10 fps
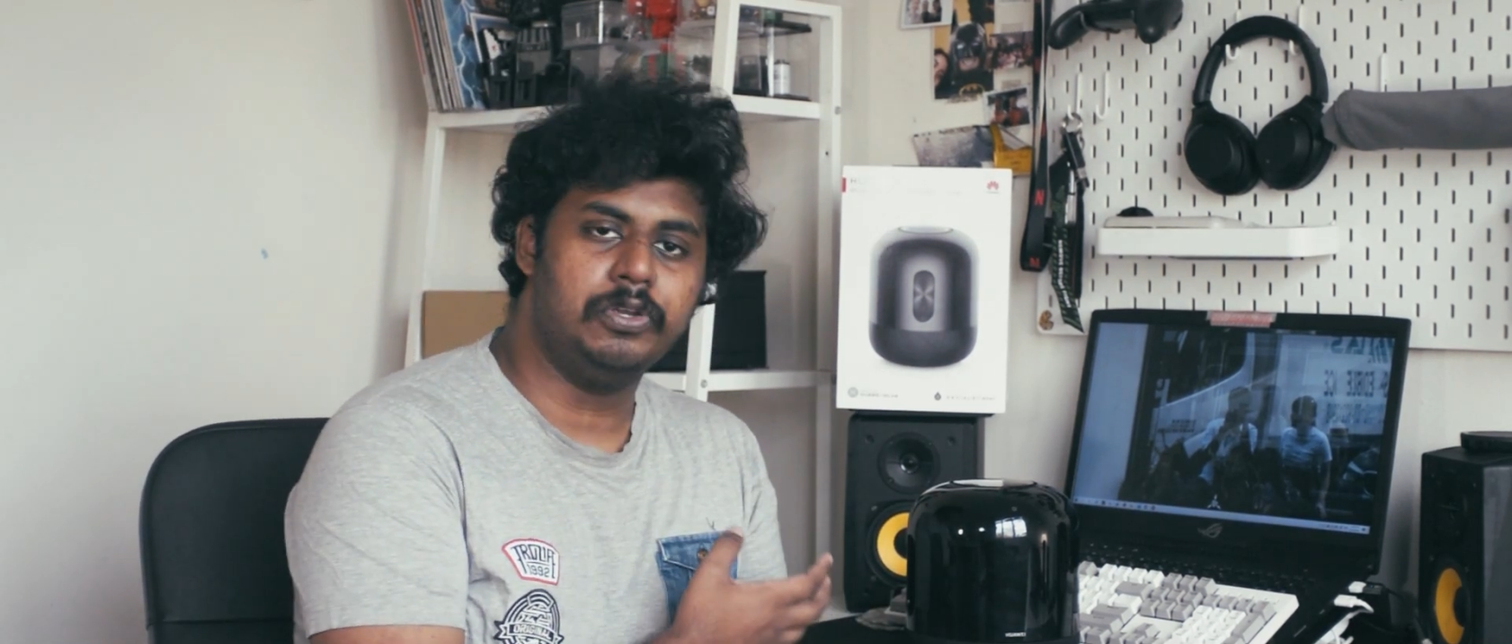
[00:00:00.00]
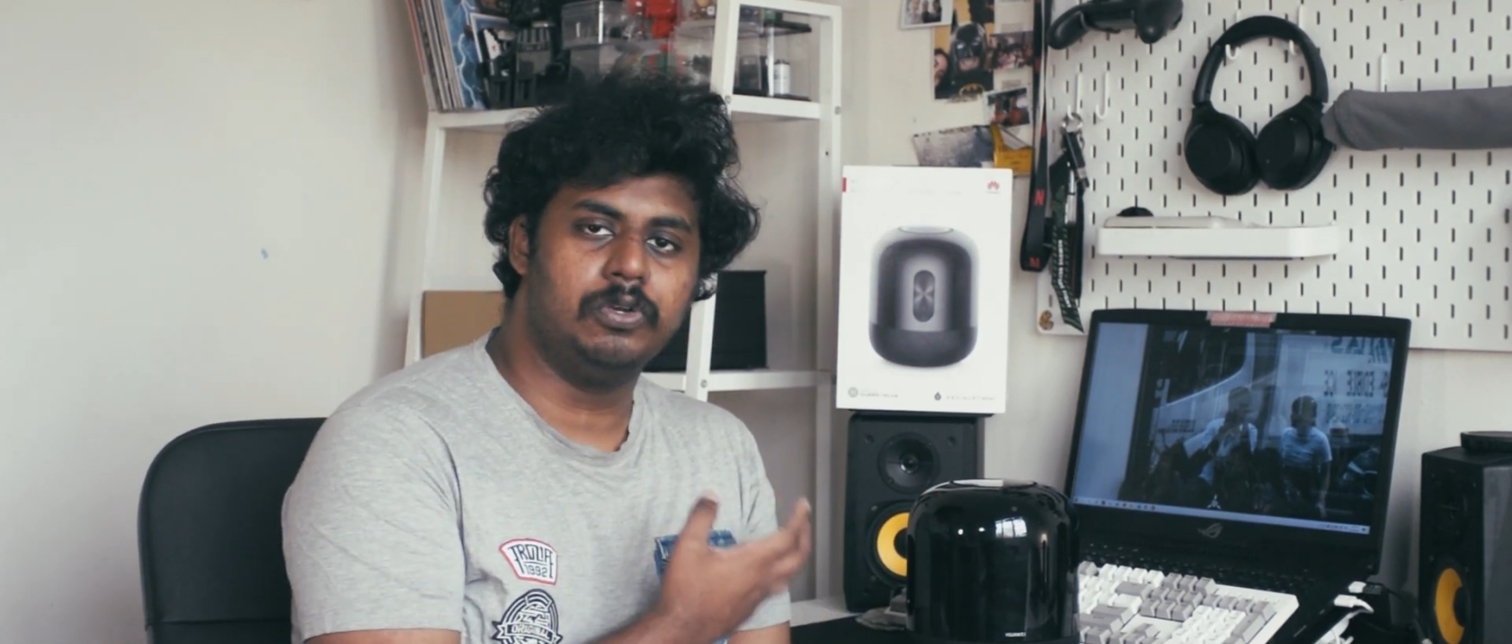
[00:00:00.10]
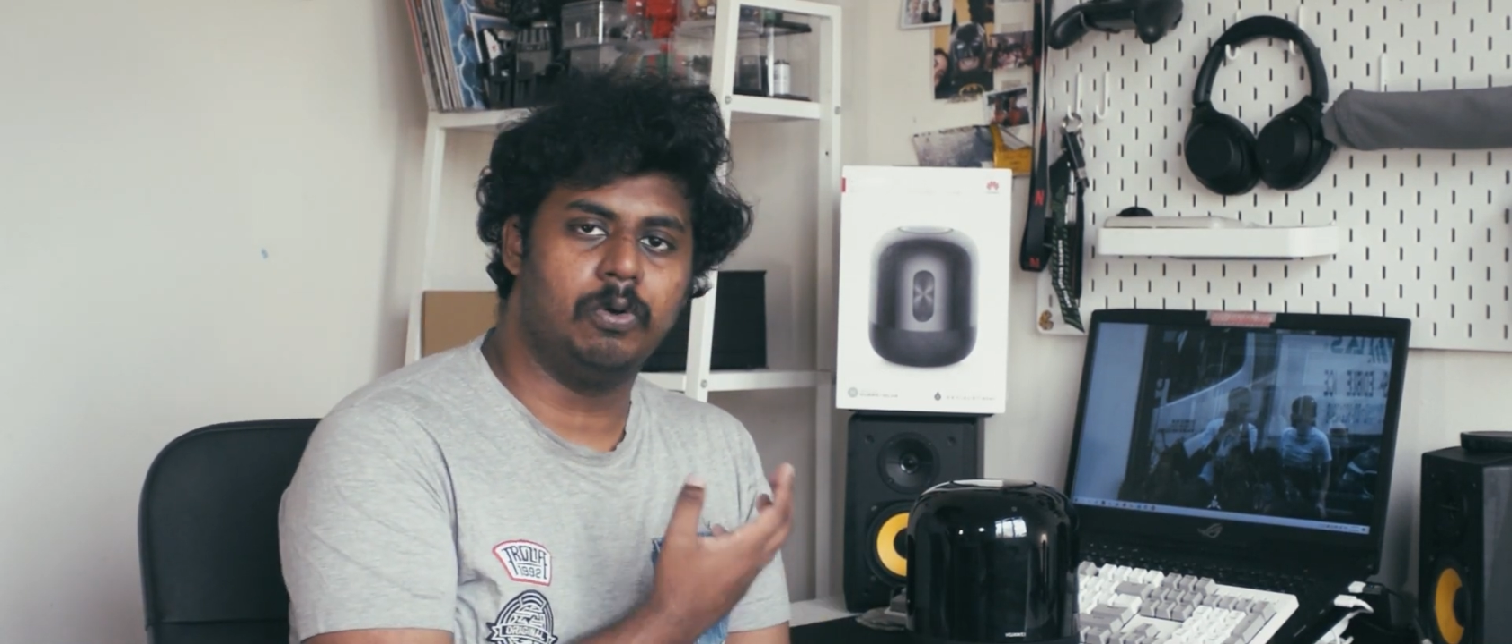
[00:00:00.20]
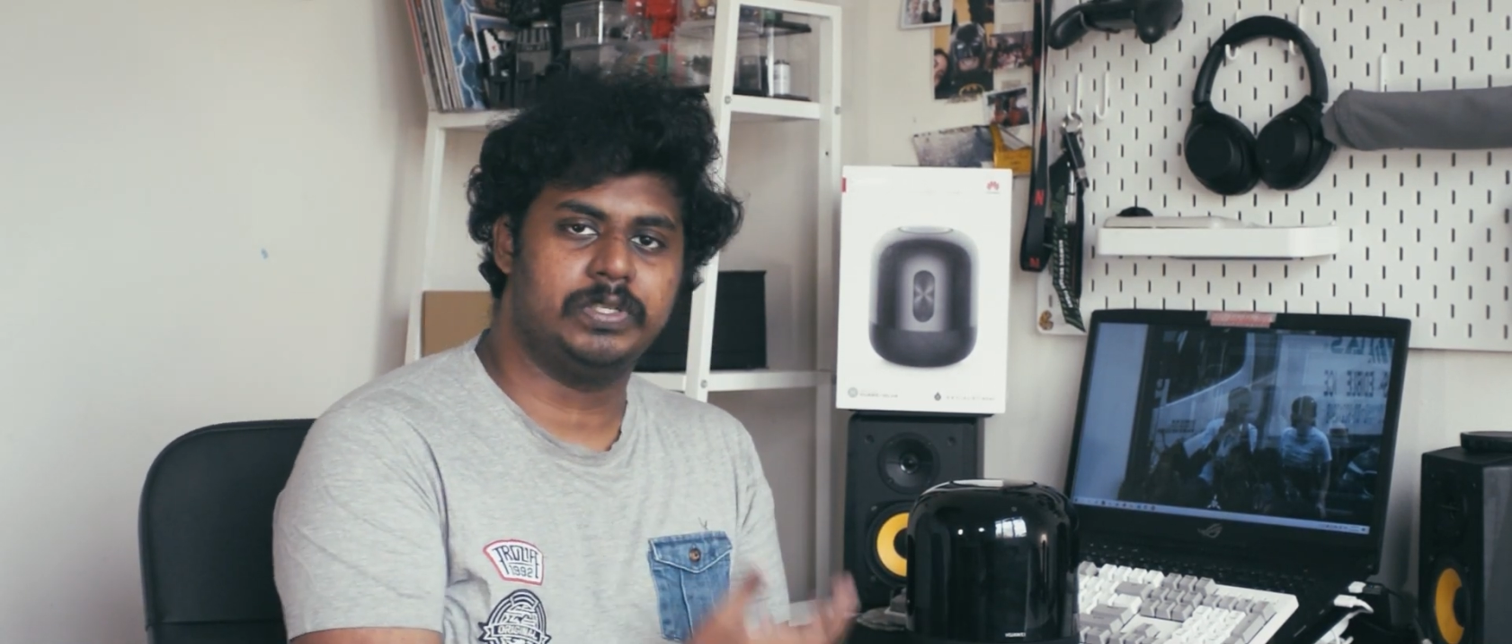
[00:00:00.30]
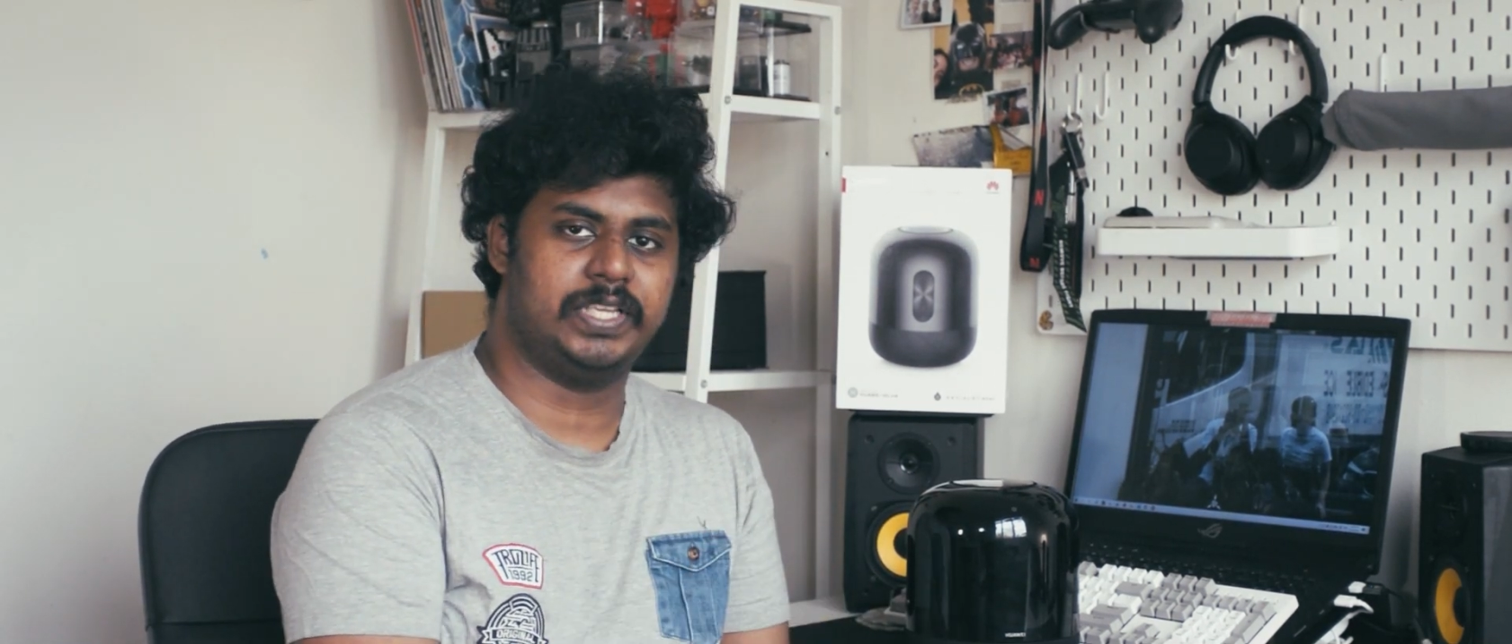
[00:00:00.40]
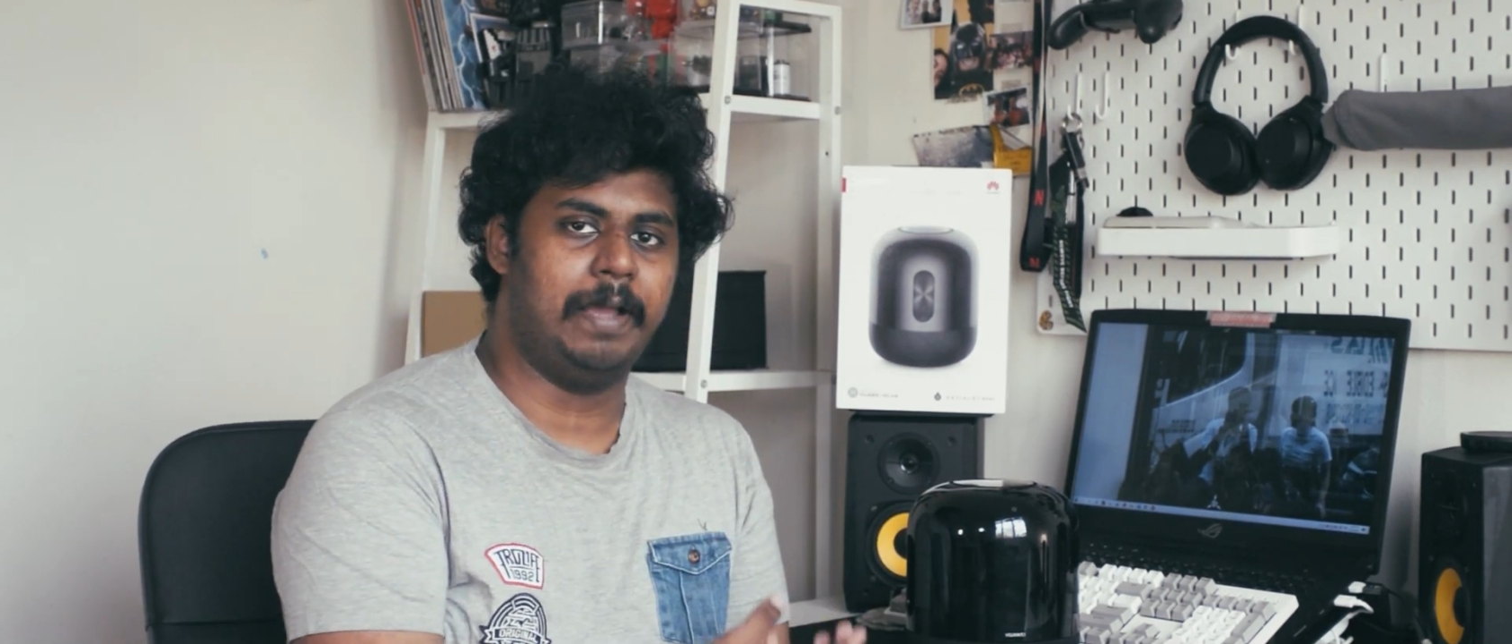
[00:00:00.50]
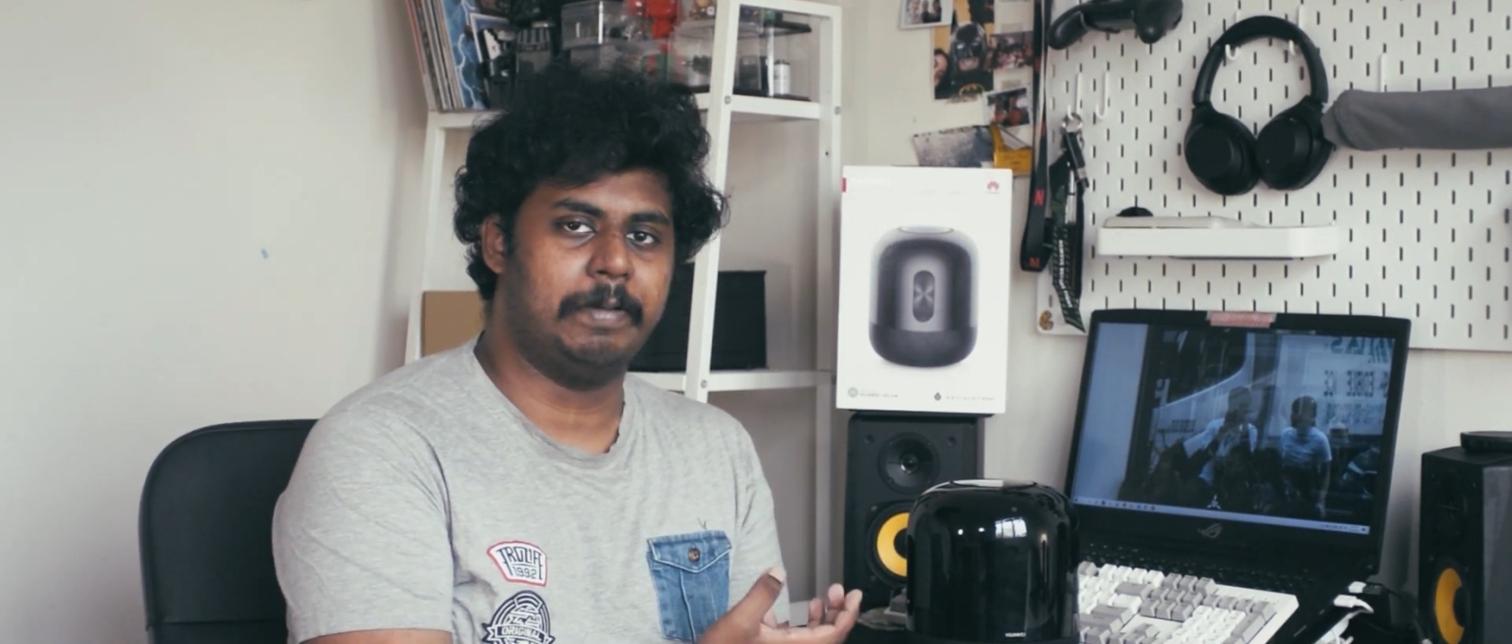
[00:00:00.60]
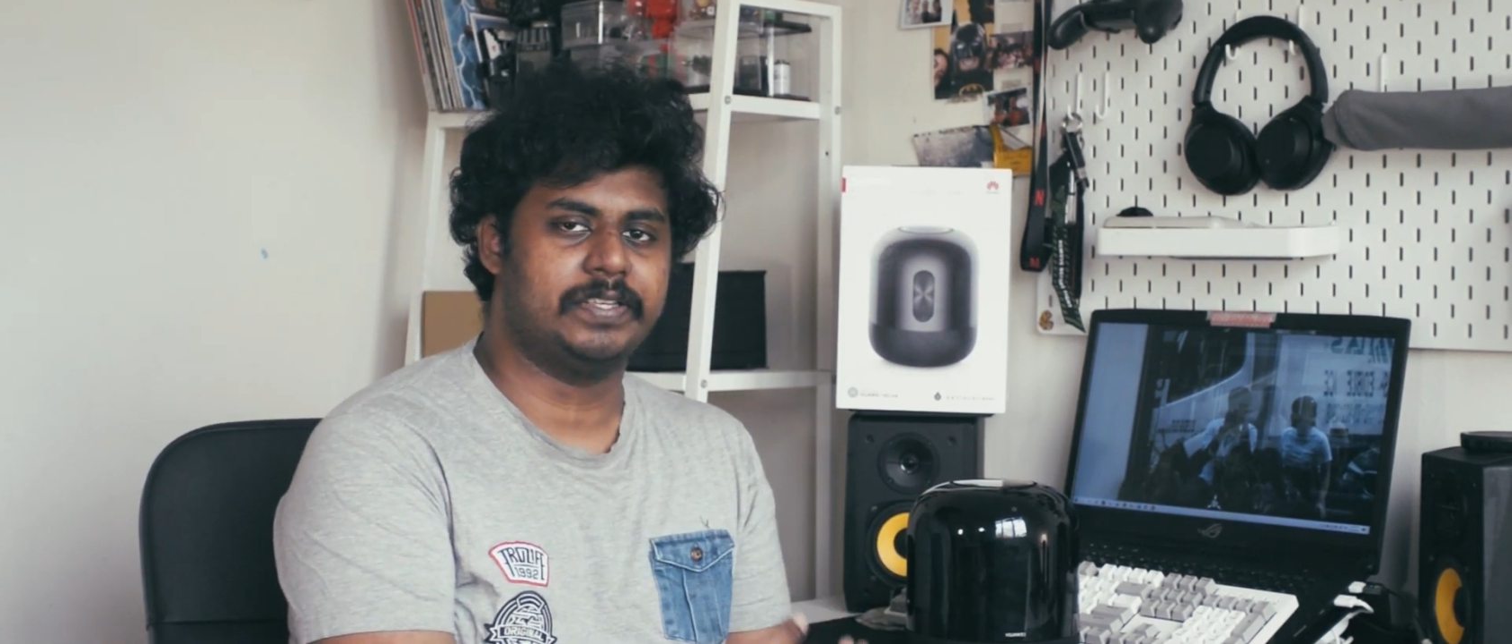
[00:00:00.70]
know SAM